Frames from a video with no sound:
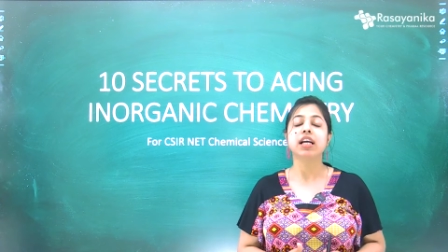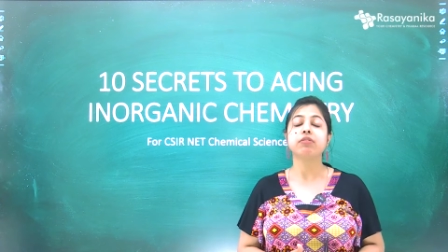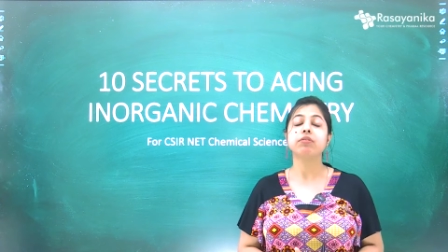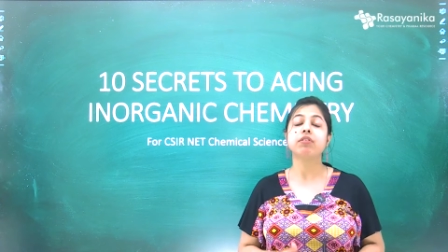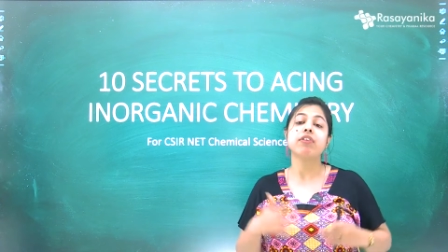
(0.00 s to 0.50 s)

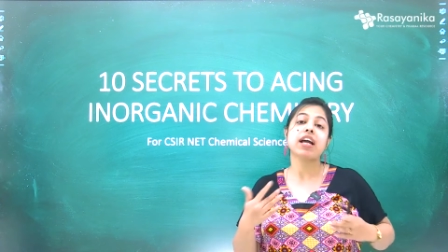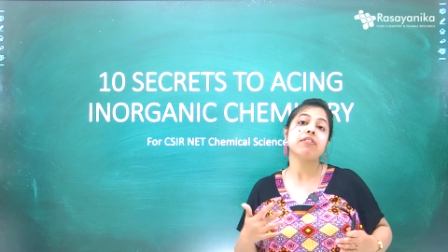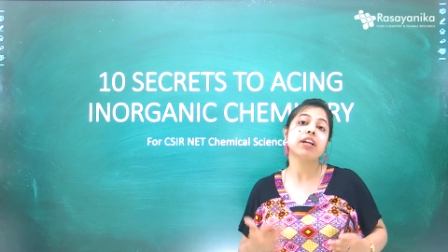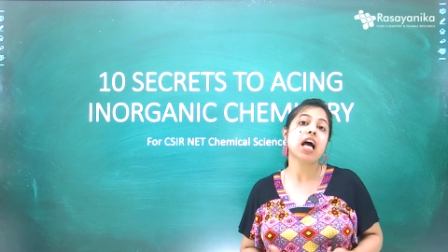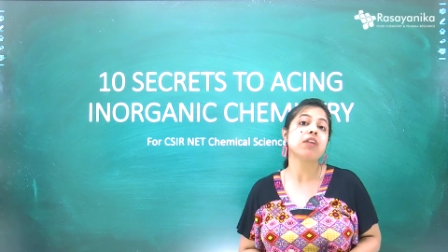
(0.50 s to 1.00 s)
it will be
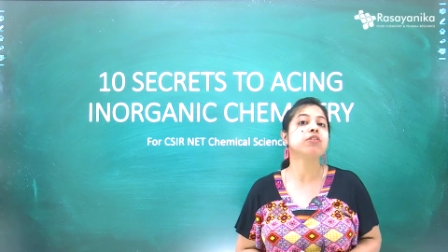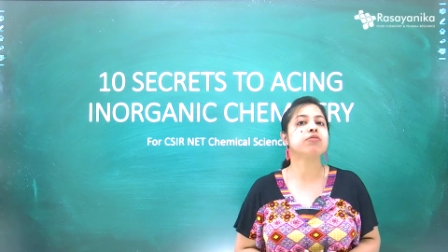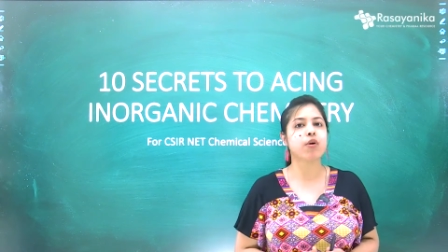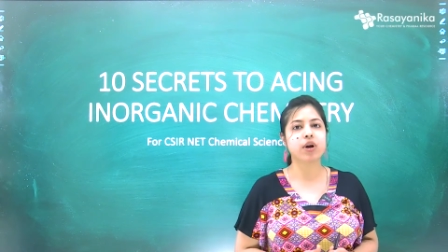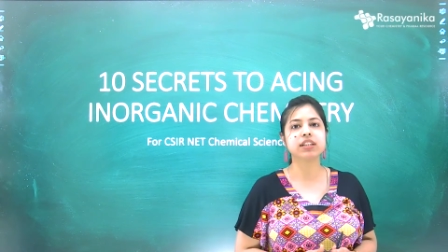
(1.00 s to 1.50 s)
very very
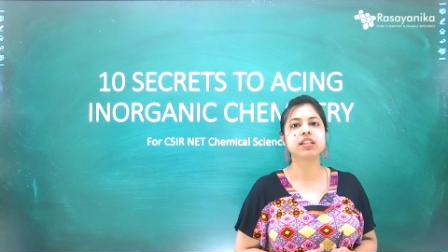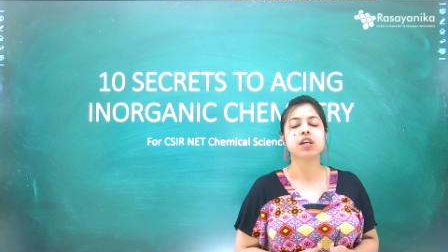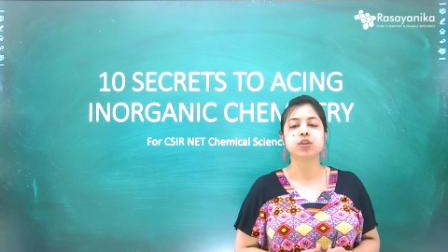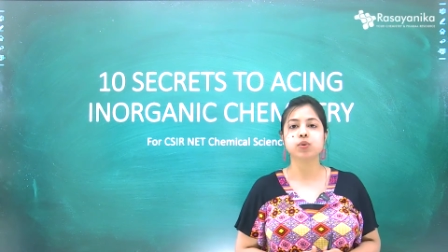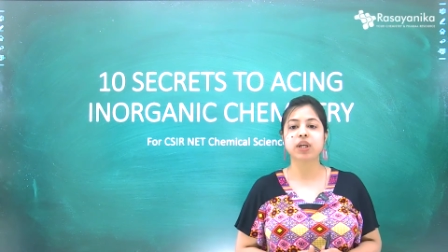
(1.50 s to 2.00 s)
helpful for us
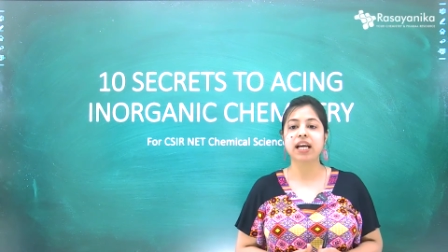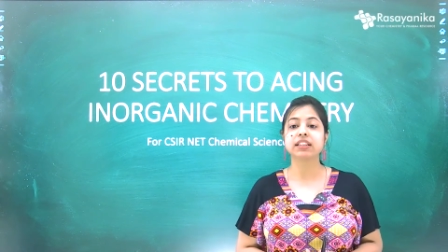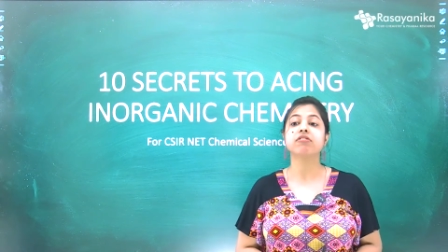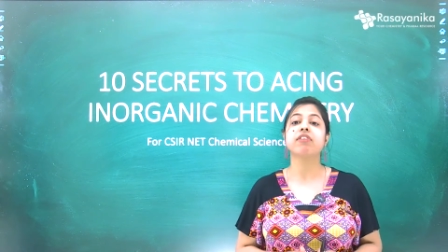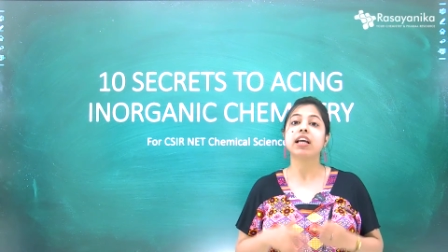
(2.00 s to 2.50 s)
to
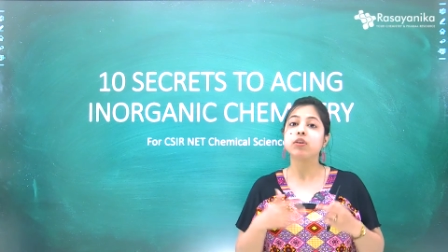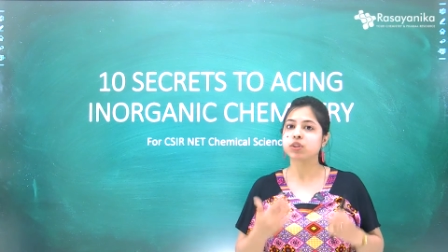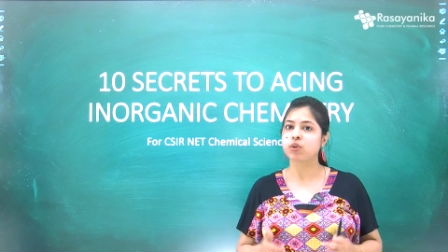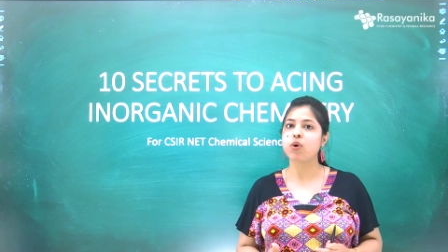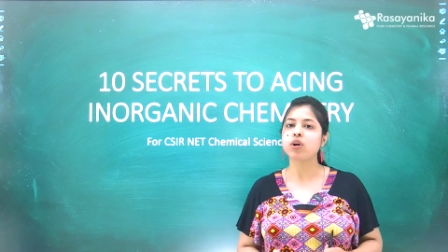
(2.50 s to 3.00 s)
get very
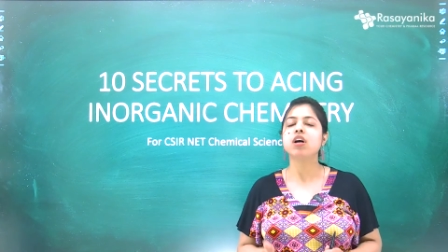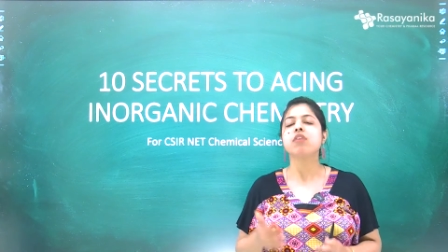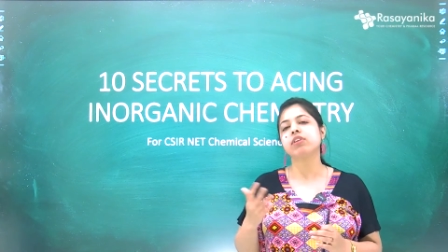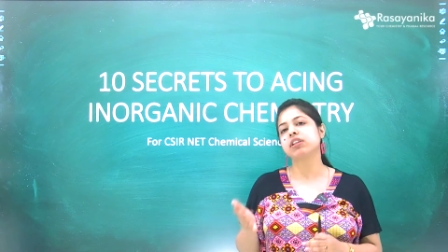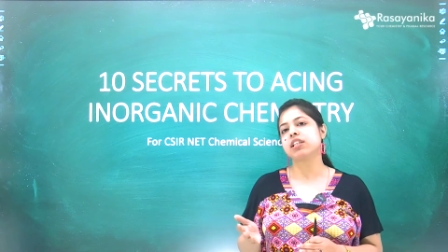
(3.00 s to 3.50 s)
good score
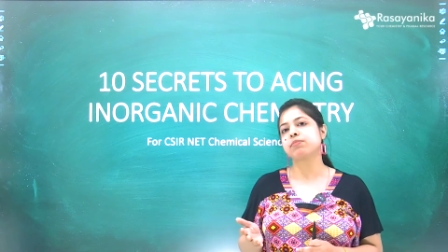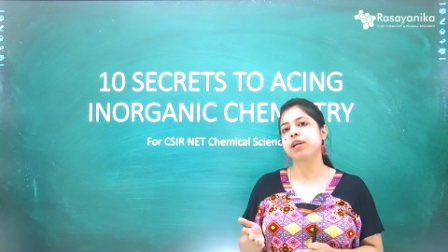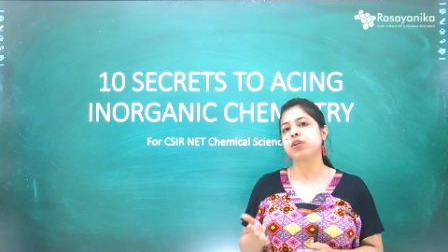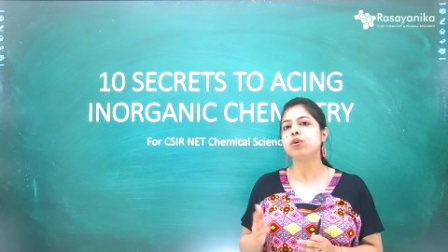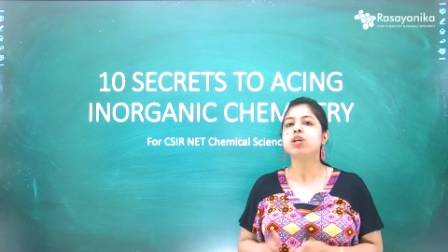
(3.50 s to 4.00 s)
with
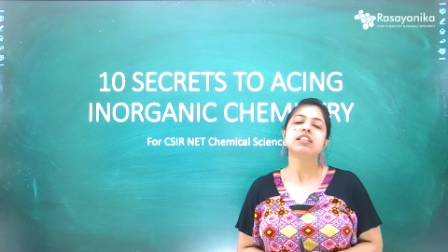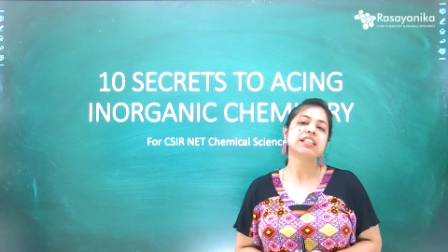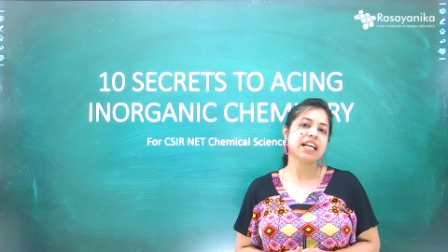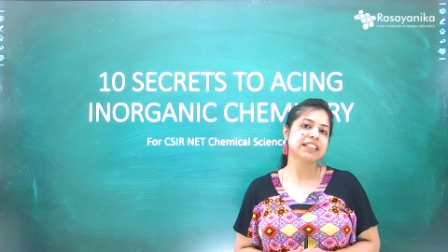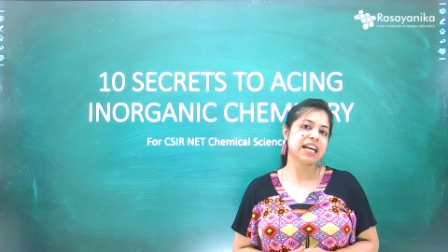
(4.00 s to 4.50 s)
respect to
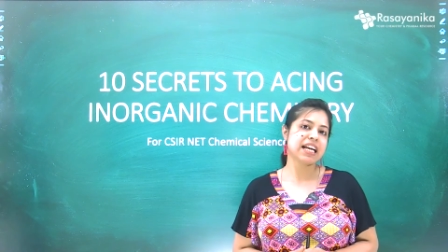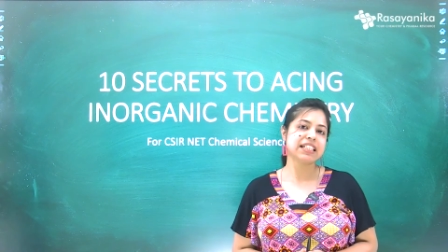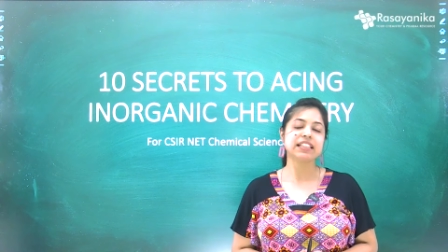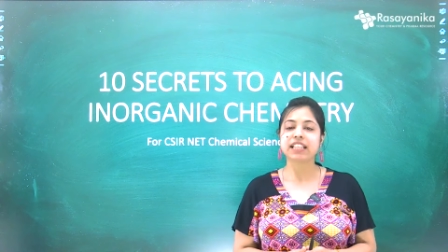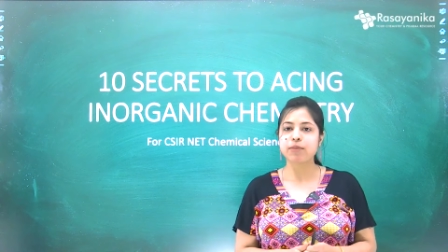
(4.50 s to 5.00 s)

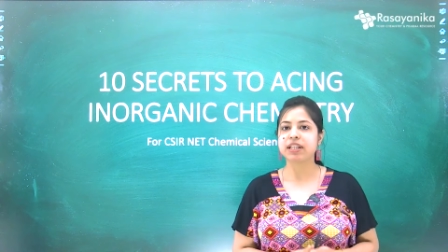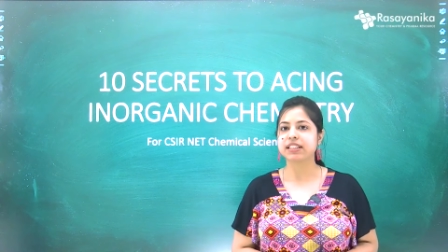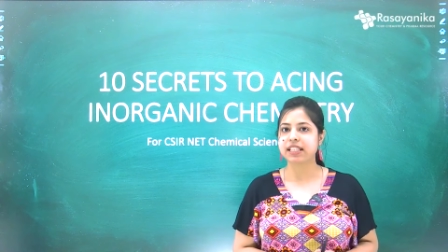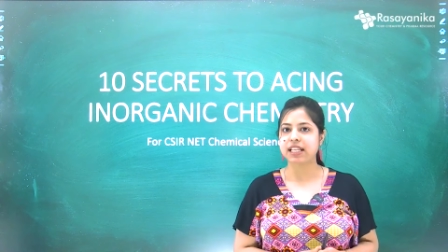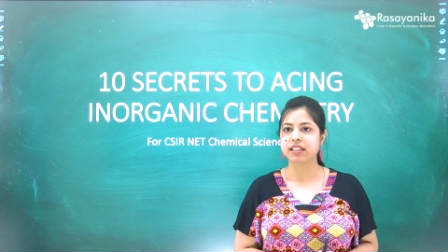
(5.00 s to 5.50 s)
CSIR NET
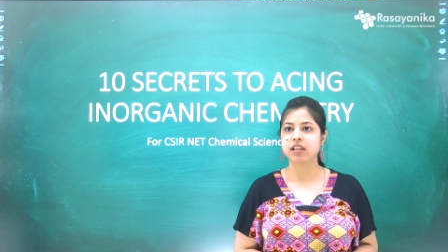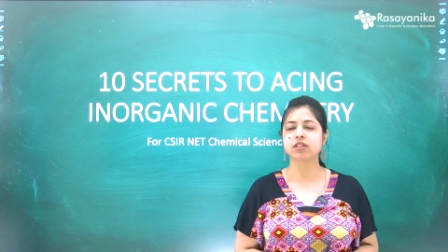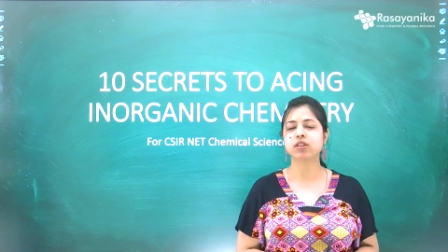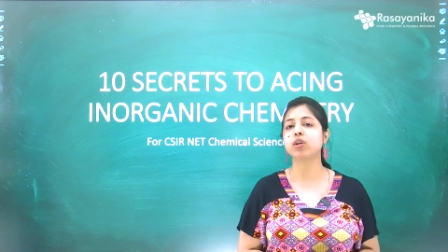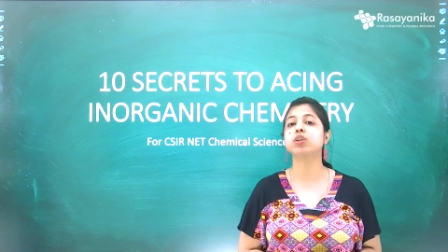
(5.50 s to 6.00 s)
chemical science
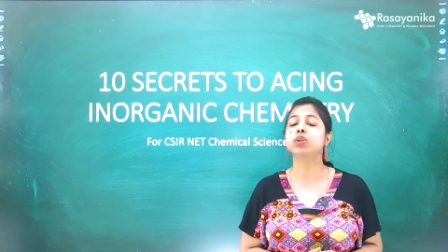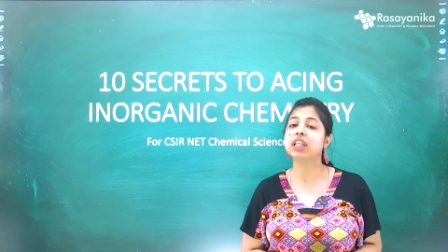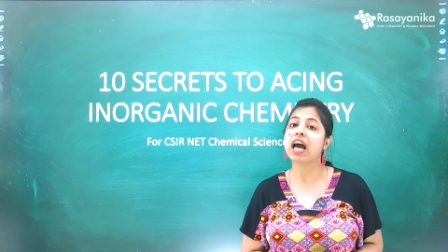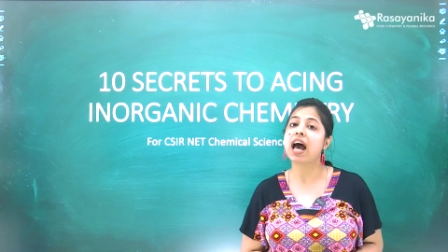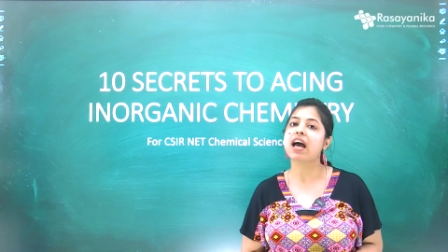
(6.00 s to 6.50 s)
so
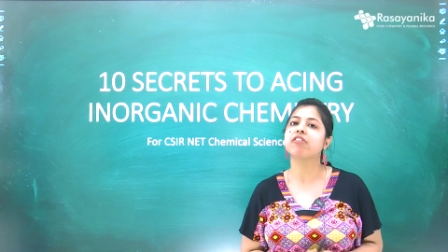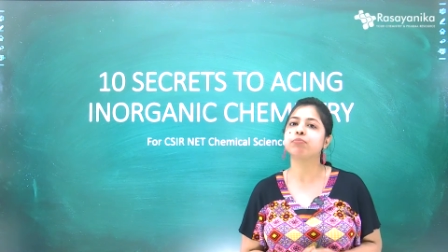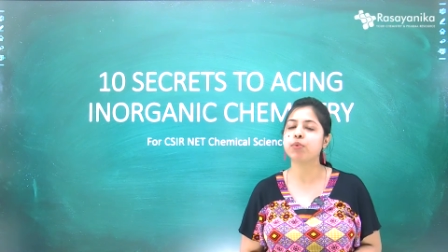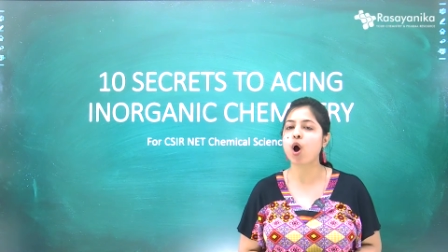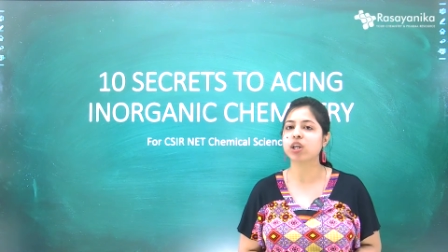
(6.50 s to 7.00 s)
today I
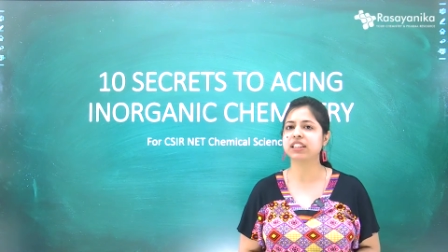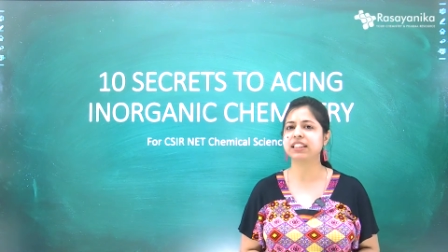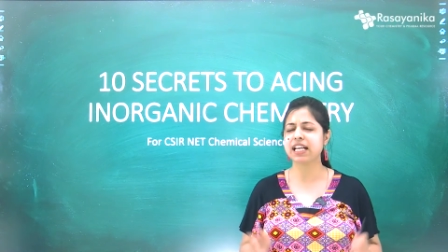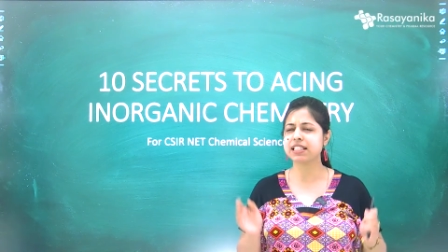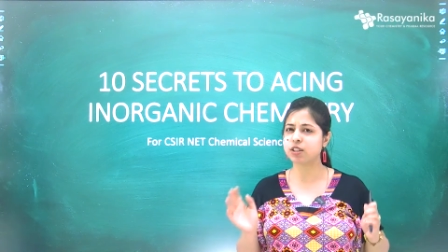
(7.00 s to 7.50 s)
have brought
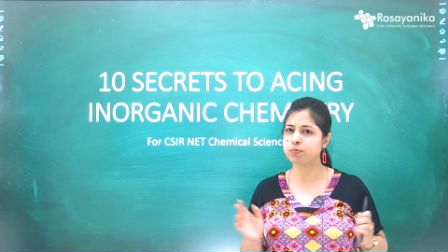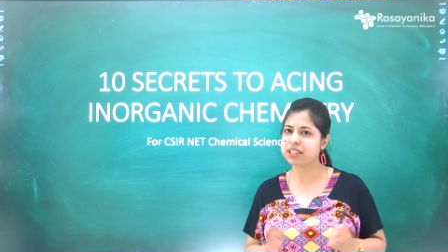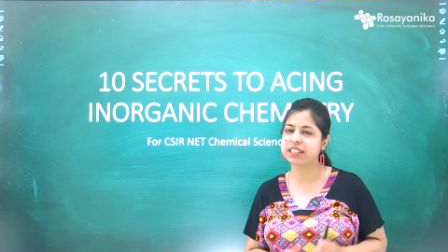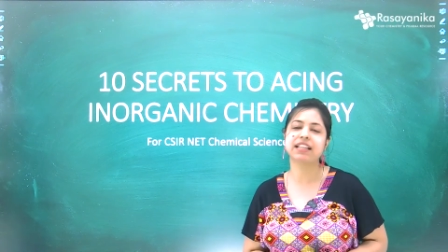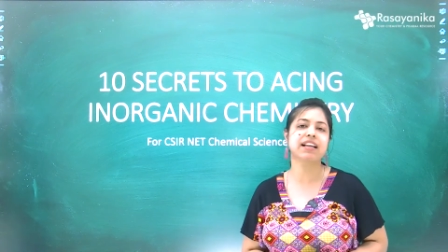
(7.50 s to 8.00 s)
10 10
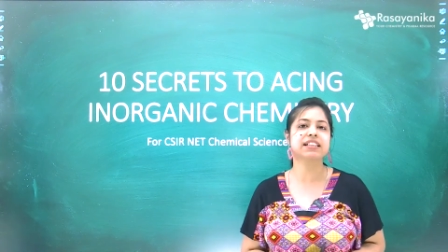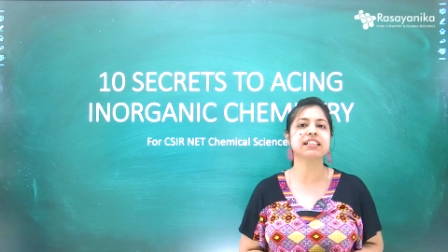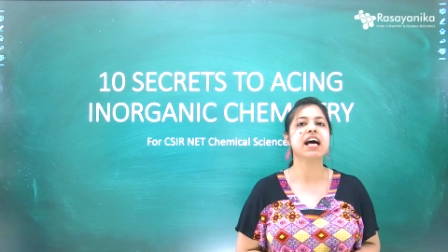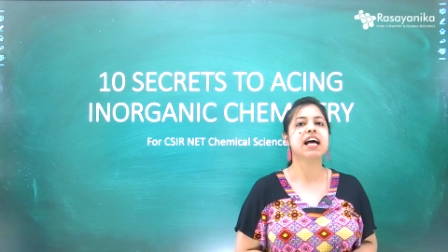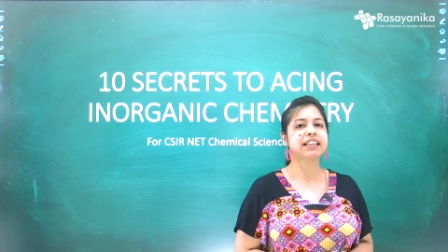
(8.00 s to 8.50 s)
super secrets